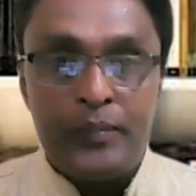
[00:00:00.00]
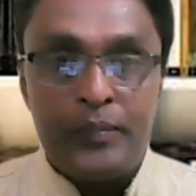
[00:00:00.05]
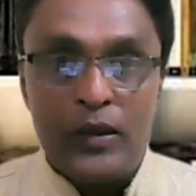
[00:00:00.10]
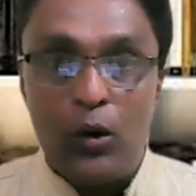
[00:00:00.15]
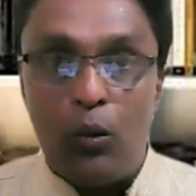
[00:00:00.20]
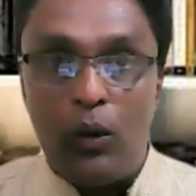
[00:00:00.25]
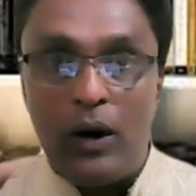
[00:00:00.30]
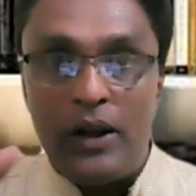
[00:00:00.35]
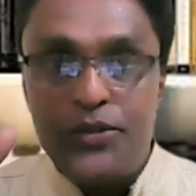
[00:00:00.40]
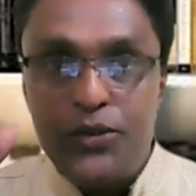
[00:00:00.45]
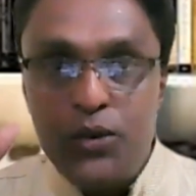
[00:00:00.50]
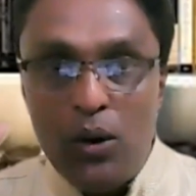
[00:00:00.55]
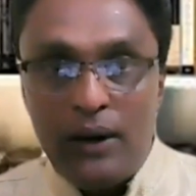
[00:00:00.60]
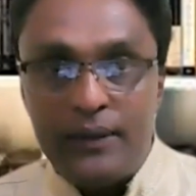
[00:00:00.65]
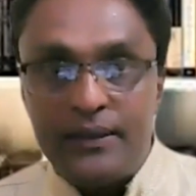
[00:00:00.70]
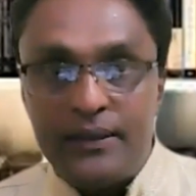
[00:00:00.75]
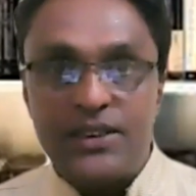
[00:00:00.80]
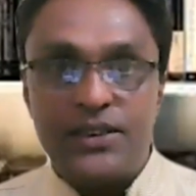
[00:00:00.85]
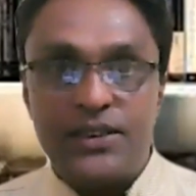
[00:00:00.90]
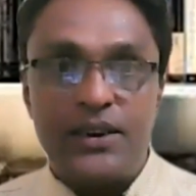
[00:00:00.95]
So once
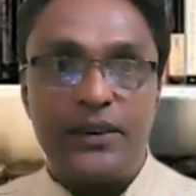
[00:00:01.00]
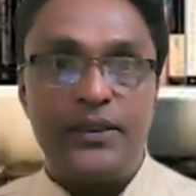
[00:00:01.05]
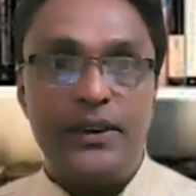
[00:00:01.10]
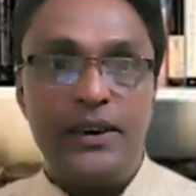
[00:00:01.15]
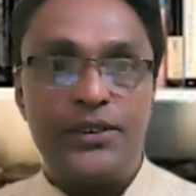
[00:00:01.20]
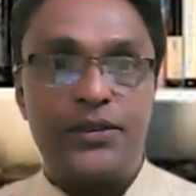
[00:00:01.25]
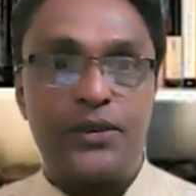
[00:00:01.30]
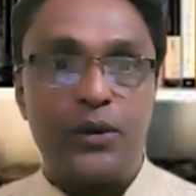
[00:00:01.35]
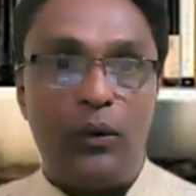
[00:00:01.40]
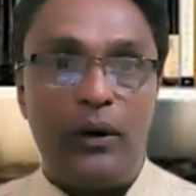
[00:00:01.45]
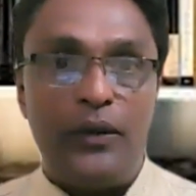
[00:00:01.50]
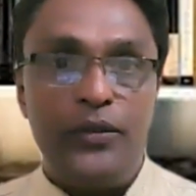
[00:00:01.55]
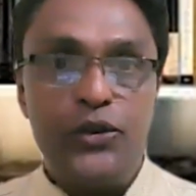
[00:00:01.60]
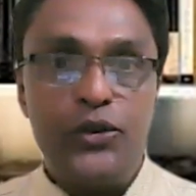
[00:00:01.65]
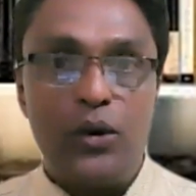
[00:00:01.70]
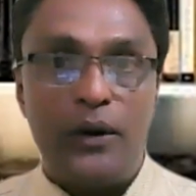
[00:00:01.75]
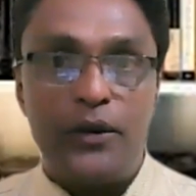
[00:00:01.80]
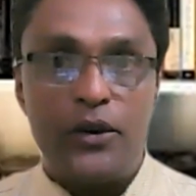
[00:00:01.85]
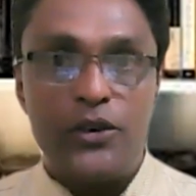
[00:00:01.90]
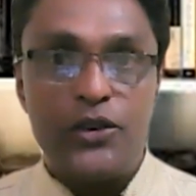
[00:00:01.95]

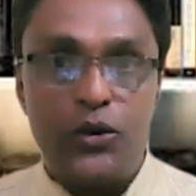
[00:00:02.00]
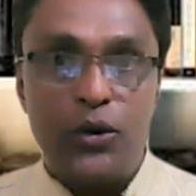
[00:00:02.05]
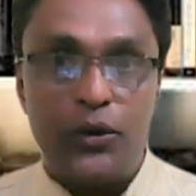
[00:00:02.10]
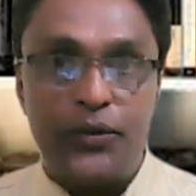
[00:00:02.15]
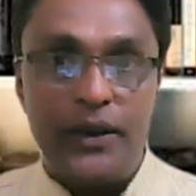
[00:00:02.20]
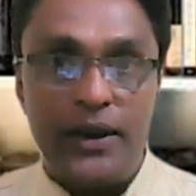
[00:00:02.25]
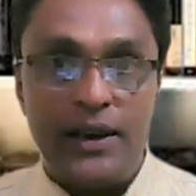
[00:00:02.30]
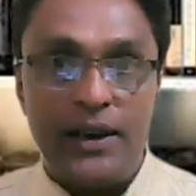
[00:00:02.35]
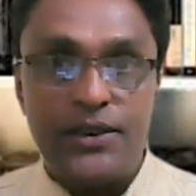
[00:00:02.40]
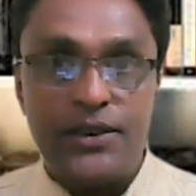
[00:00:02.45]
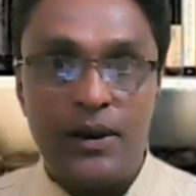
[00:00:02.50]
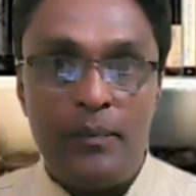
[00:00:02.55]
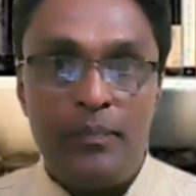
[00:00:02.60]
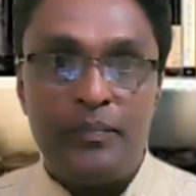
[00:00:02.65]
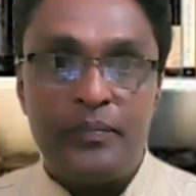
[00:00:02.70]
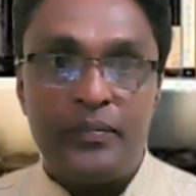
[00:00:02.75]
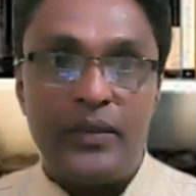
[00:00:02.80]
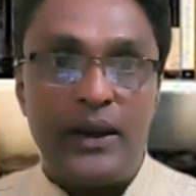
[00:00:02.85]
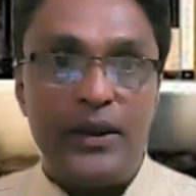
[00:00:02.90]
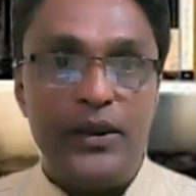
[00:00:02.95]
you understood this,
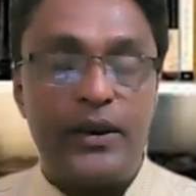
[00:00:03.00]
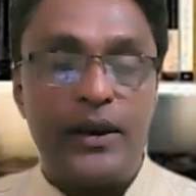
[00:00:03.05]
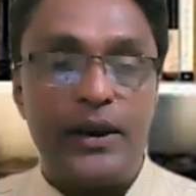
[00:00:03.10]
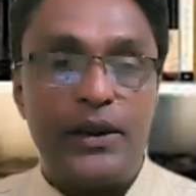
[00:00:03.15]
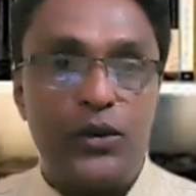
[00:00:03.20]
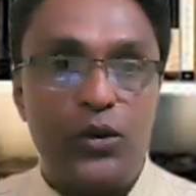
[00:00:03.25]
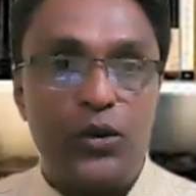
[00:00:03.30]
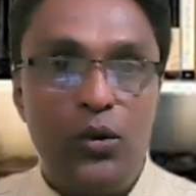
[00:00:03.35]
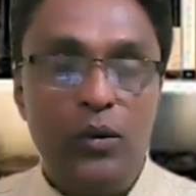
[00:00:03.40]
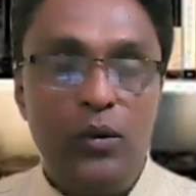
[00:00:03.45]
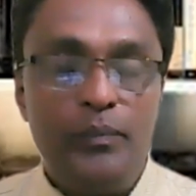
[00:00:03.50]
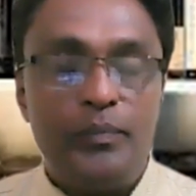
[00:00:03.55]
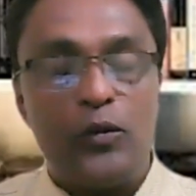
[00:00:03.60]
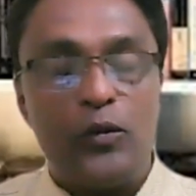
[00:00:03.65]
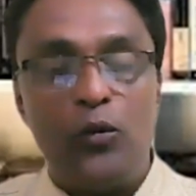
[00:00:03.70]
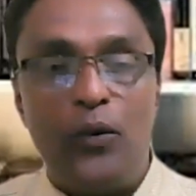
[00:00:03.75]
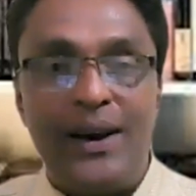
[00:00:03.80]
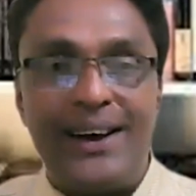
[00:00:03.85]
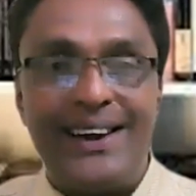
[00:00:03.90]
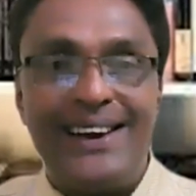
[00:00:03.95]
then you can do
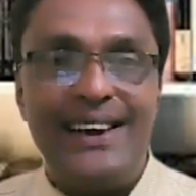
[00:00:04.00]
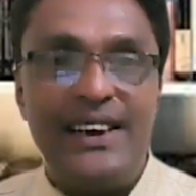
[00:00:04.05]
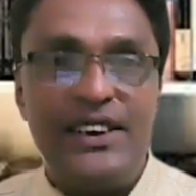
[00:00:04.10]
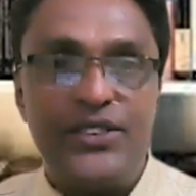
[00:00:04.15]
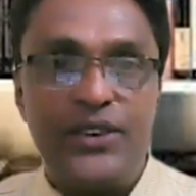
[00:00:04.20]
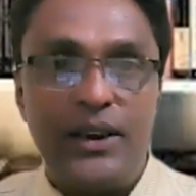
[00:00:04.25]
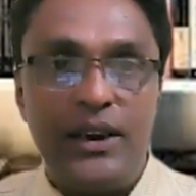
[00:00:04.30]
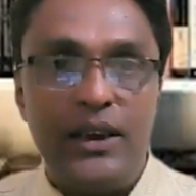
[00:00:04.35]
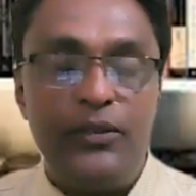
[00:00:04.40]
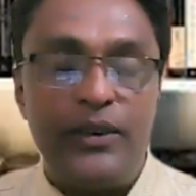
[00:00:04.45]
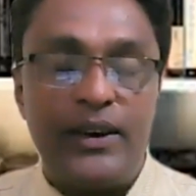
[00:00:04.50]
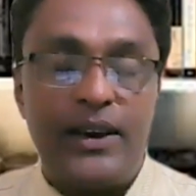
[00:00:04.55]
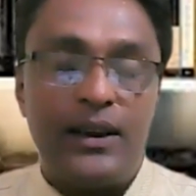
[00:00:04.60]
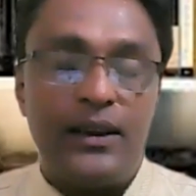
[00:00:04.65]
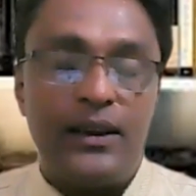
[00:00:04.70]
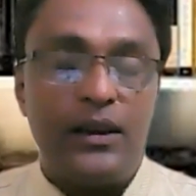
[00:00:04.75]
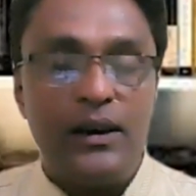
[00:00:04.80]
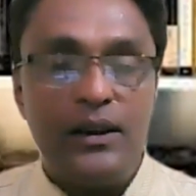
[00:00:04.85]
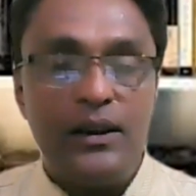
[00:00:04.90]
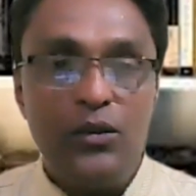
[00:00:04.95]
very easily, we
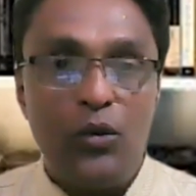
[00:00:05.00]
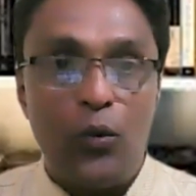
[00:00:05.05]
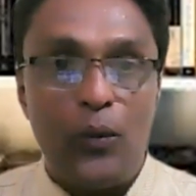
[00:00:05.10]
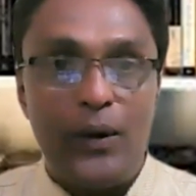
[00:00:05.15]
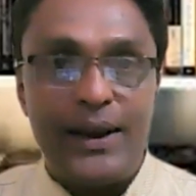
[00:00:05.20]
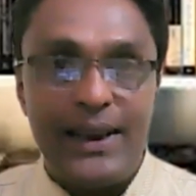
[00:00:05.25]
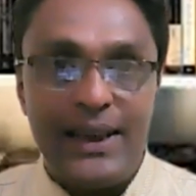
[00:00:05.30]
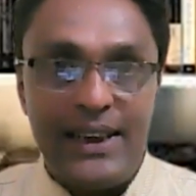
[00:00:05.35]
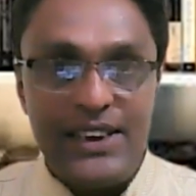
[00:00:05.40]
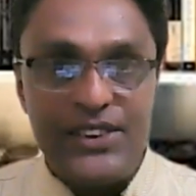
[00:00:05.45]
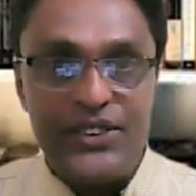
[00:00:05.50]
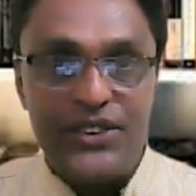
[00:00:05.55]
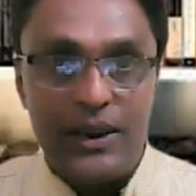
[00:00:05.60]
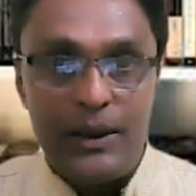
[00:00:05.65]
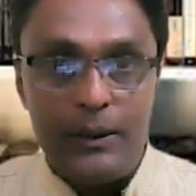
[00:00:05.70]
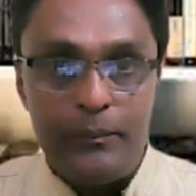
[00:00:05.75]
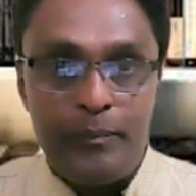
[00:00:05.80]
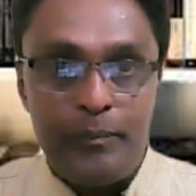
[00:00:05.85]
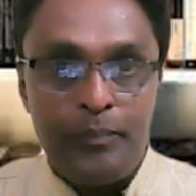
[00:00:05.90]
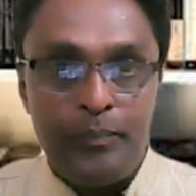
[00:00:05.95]
can learn very
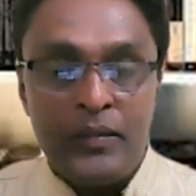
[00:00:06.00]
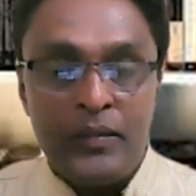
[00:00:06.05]
easily.